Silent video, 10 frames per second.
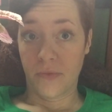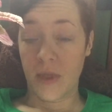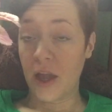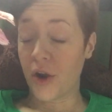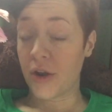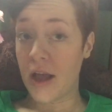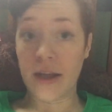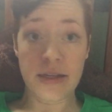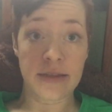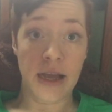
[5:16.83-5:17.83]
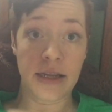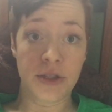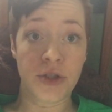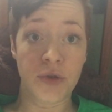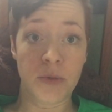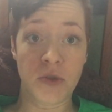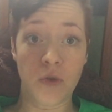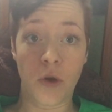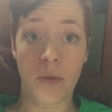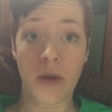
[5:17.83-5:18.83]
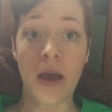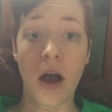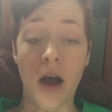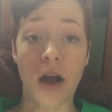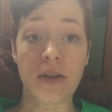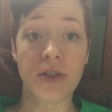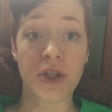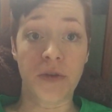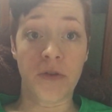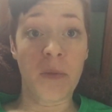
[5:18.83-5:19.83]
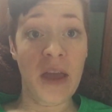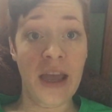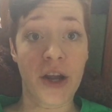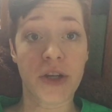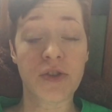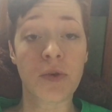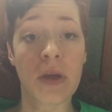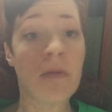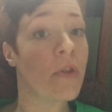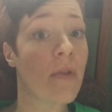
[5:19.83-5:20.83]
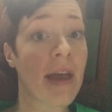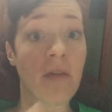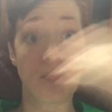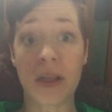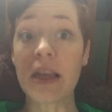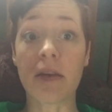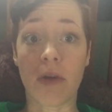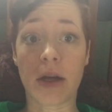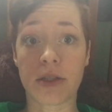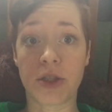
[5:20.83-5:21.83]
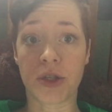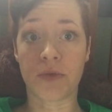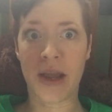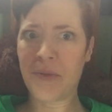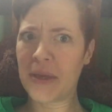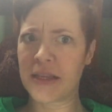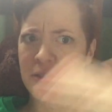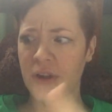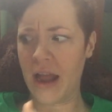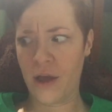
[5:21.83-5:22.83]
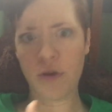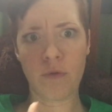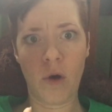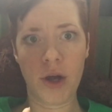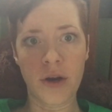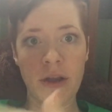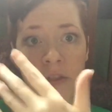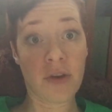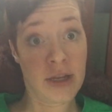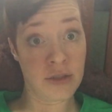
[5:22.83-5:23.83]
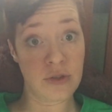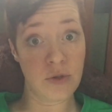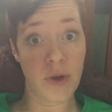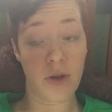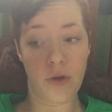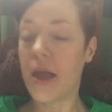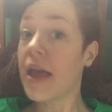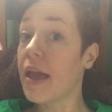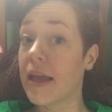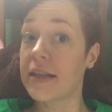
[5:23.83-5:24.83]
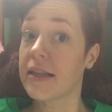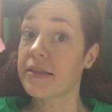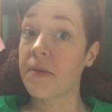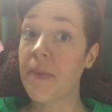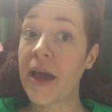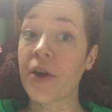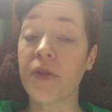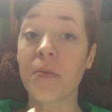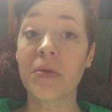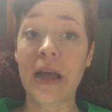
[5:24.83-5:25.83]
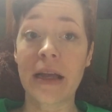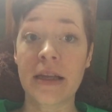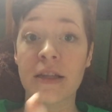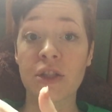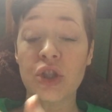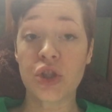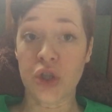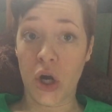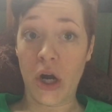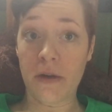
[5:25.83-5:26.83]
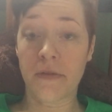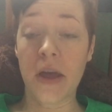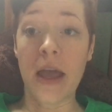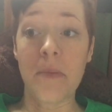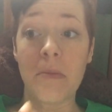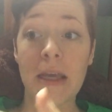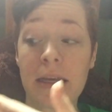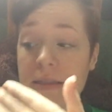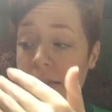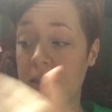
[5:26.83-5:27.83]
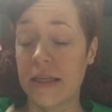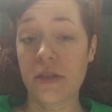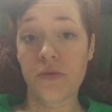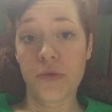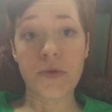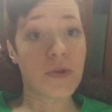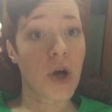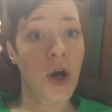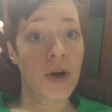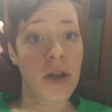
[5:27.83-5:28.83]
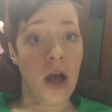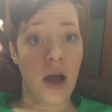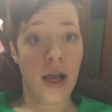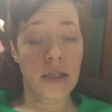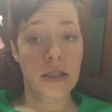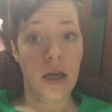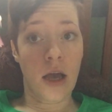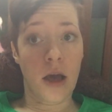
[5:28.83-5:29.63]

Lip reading: they are not designed to absorb oxygen from the air. So even though they have plenty of oxygen, right, because they're out of water and they're in soil, it doesn't matter. The plant can starve because these roots are not